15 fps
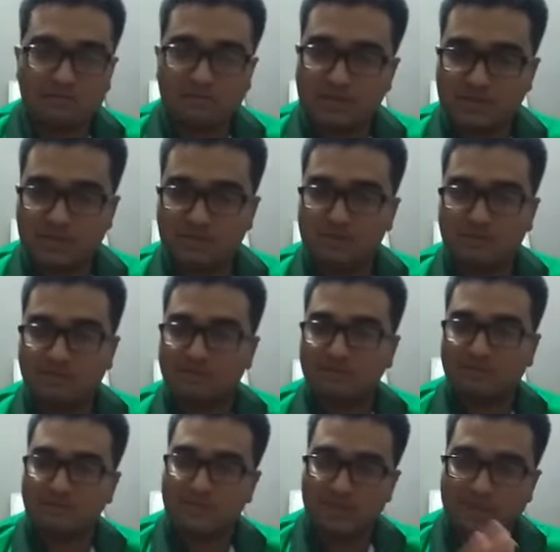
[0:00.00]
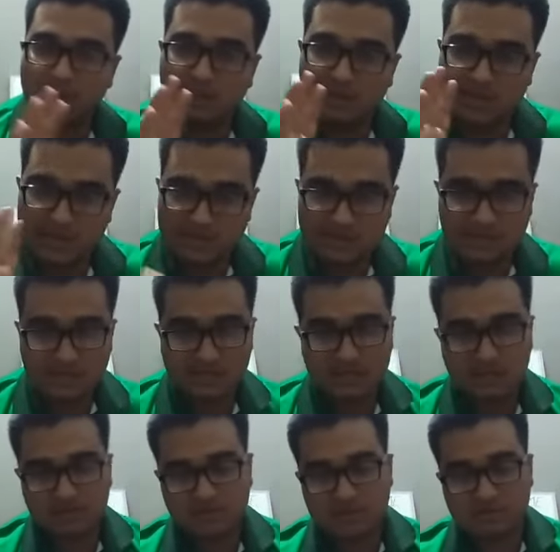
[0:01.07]
So next day,
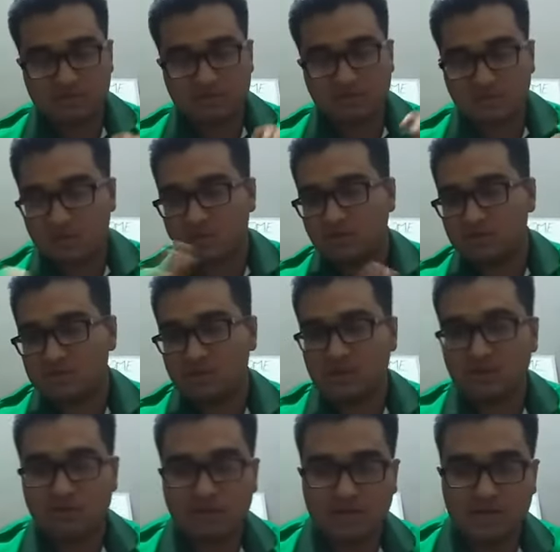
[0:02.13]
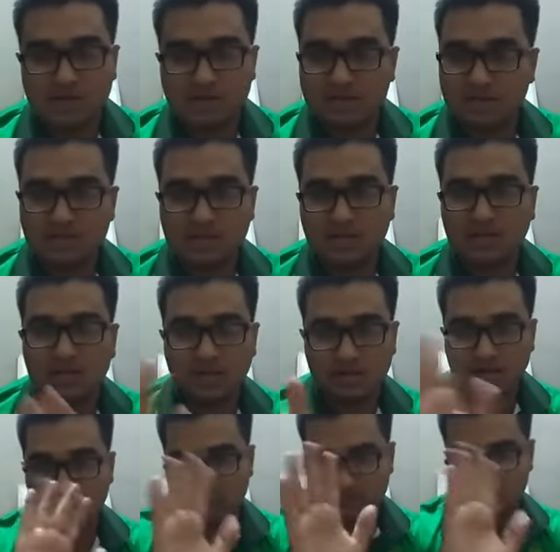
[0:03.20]
that means tomorrow, see you again. Till then, Allah
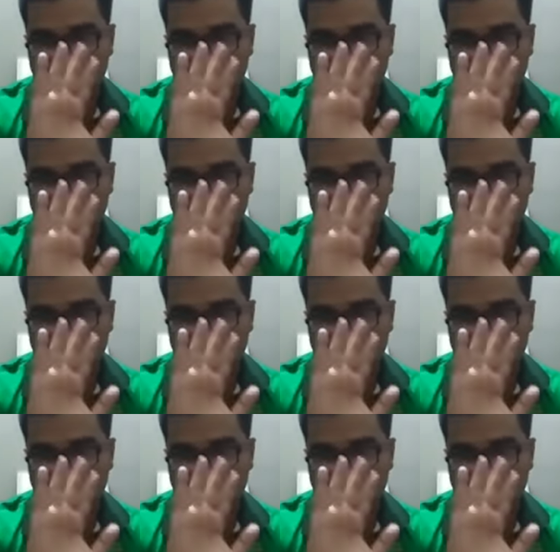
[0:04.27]
Hafiz.